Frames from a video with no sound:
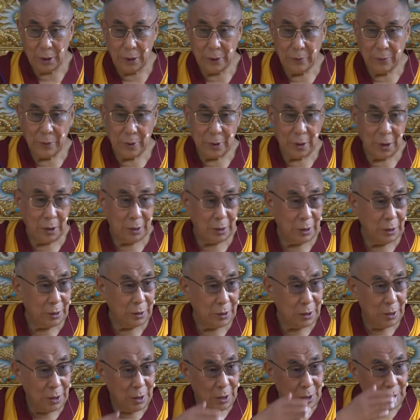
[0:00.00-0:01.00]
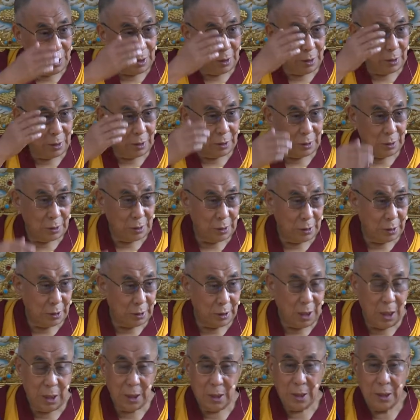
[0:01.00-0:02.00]
When we meditate about inhalation
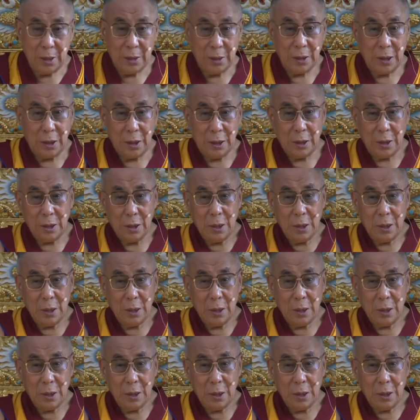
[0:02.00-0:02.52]
and exhalation,